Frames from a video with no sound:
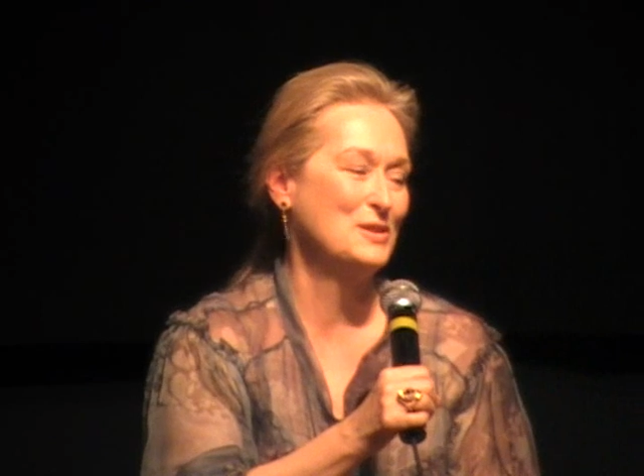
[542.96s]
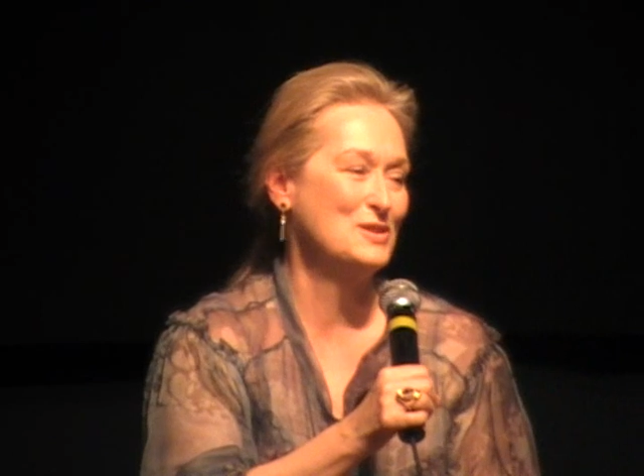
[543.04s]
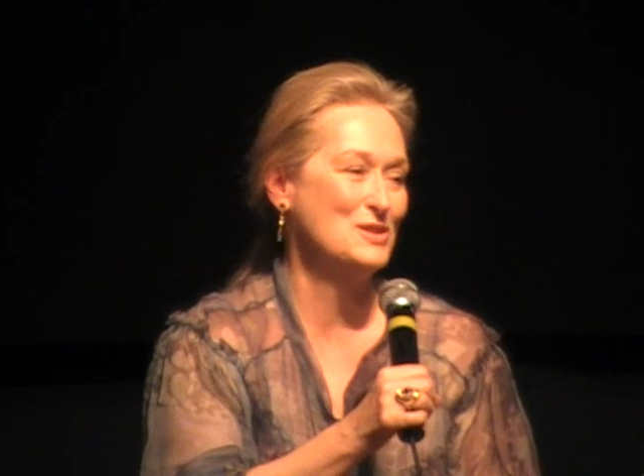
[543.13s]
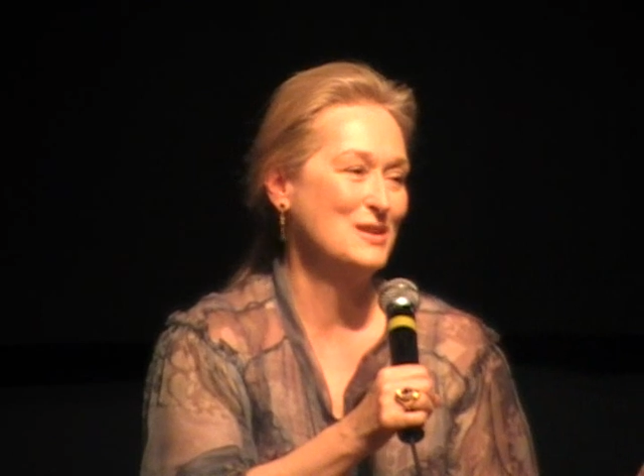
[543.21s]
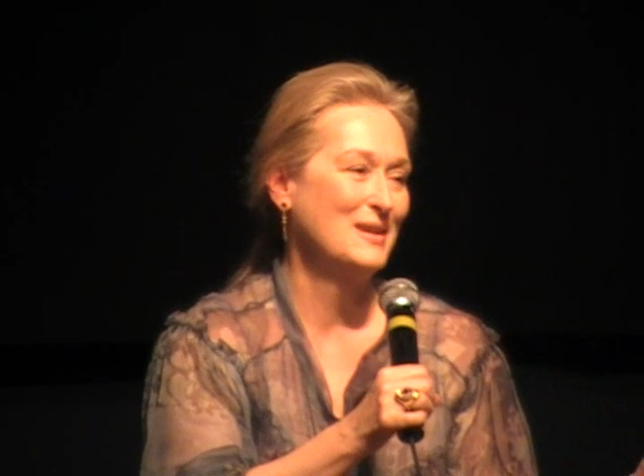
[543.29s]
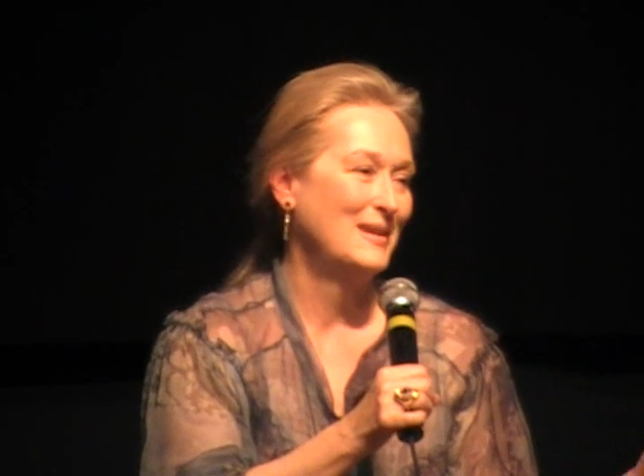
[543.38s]

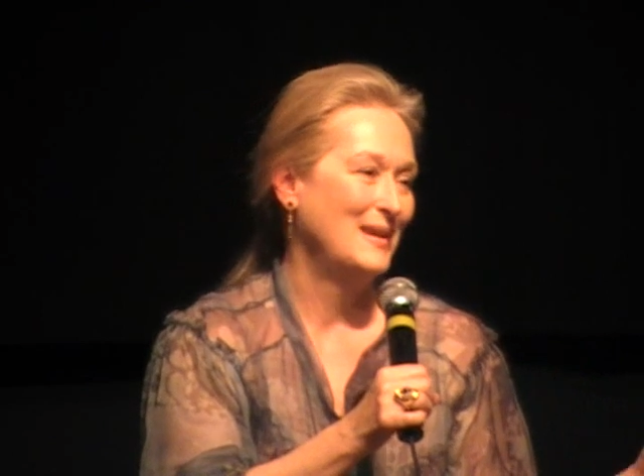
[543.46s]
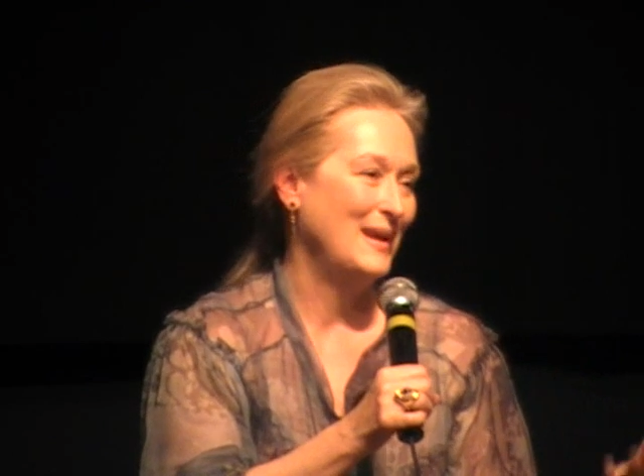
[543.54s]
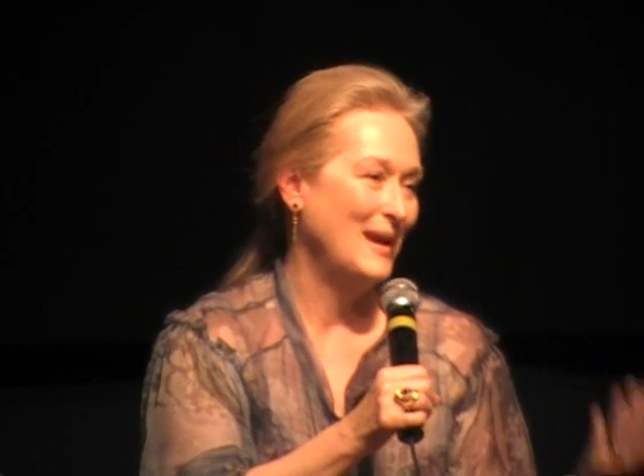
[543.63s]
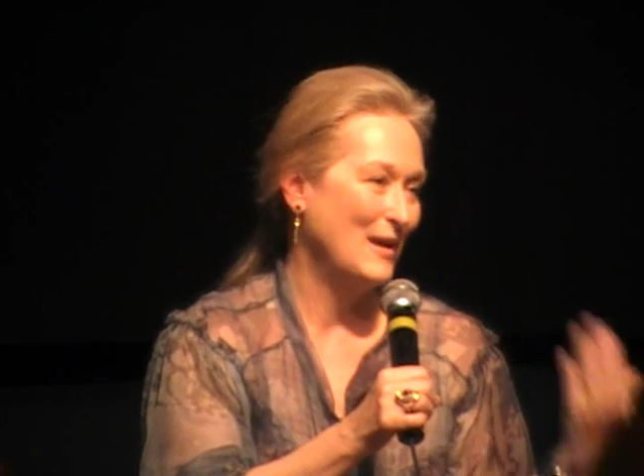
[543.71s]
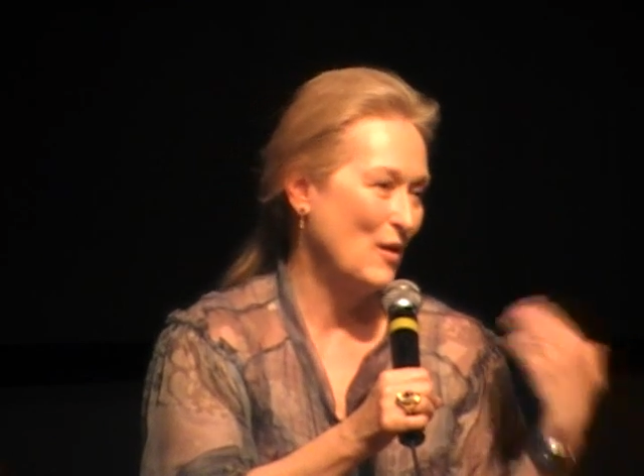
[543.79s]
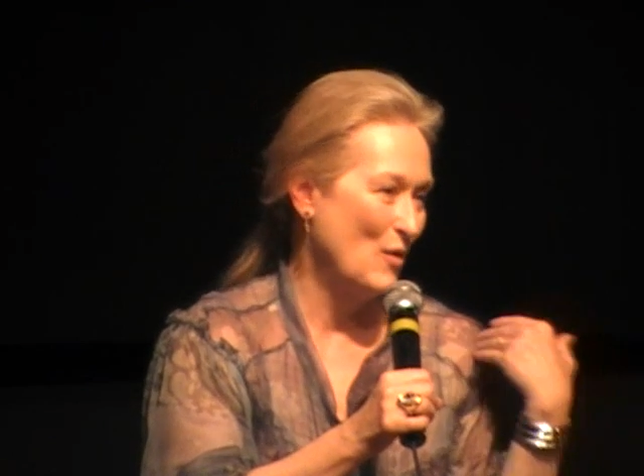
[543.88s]
which
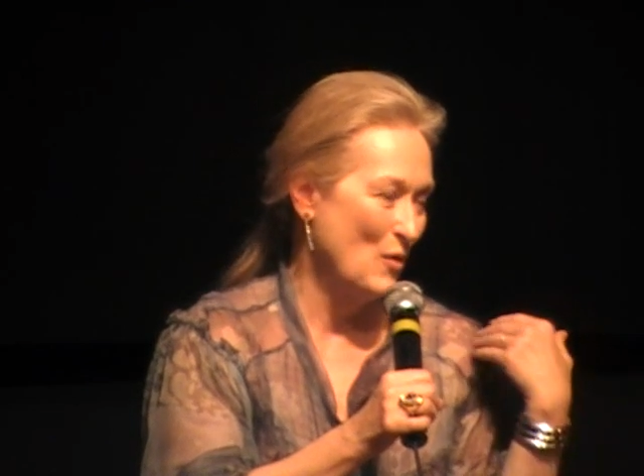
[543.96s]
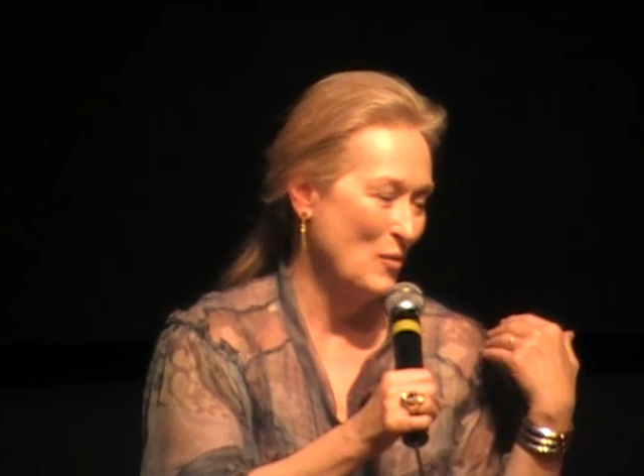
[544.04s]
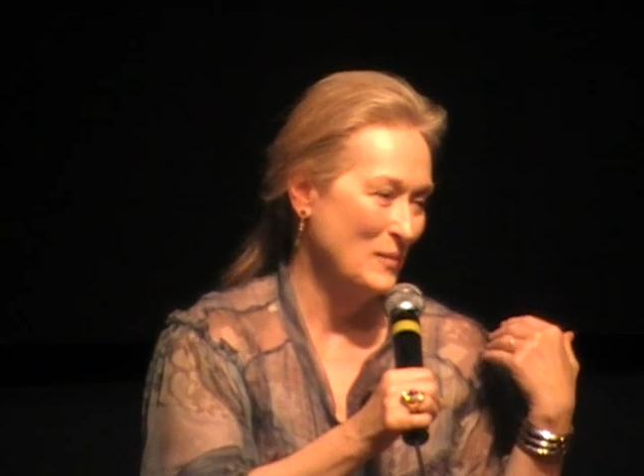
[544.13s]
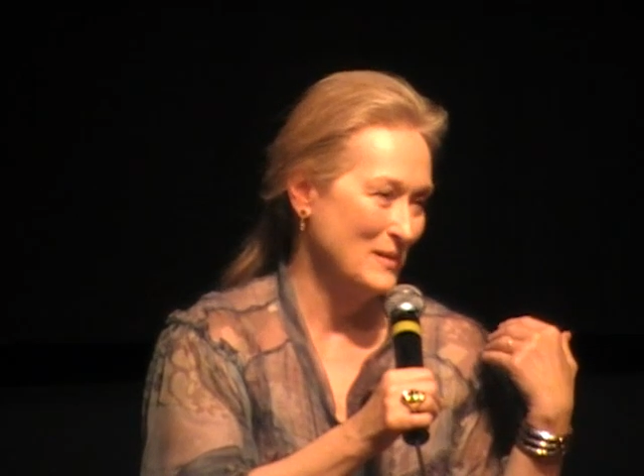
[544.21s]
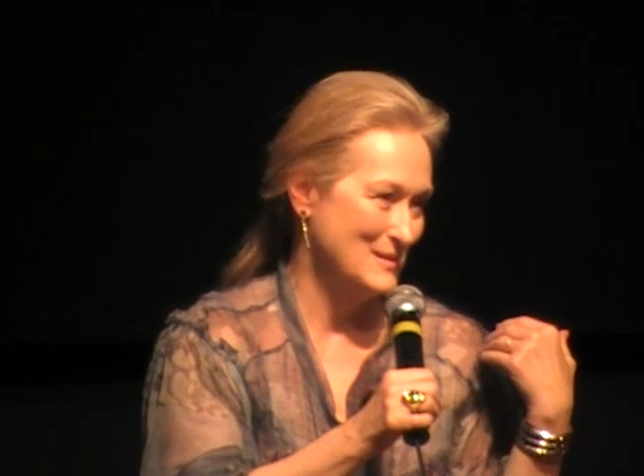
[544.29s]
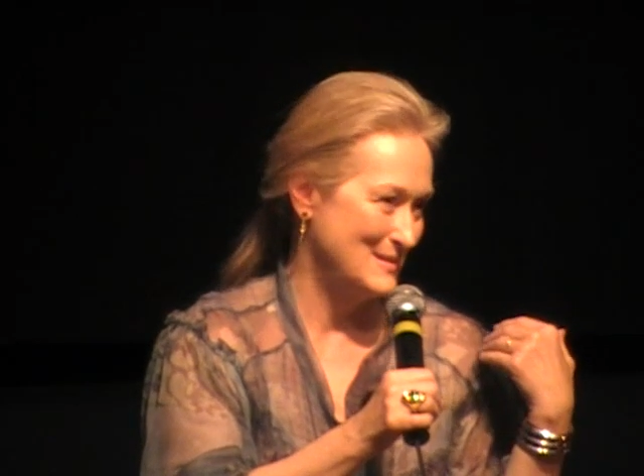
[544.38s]
at
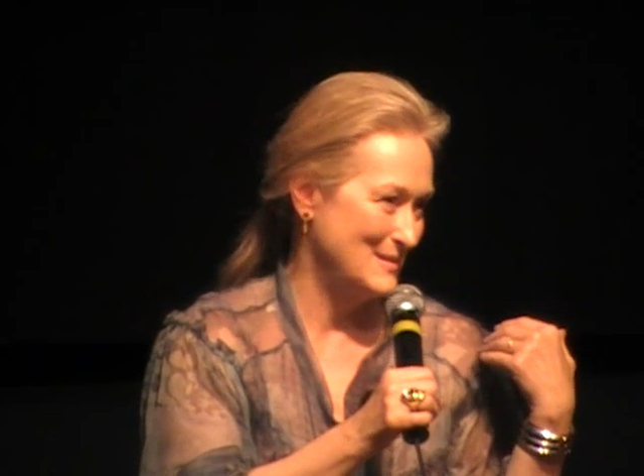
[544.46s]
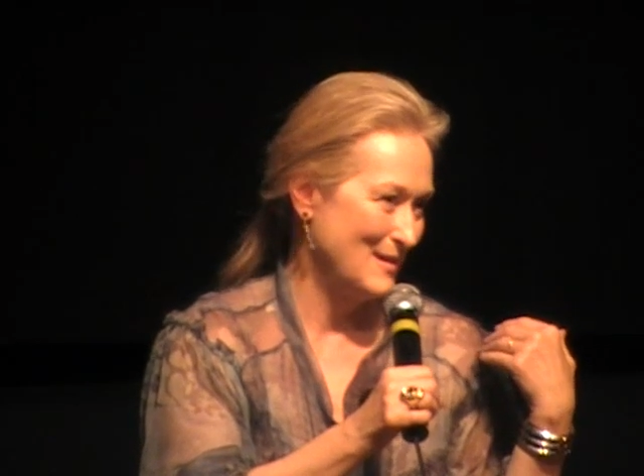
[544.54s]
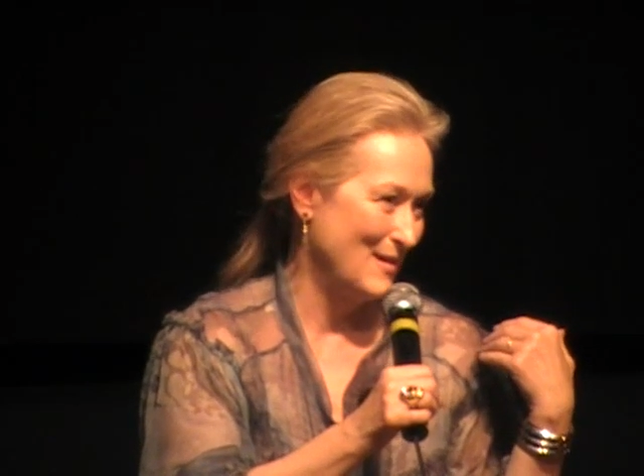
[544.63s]
home is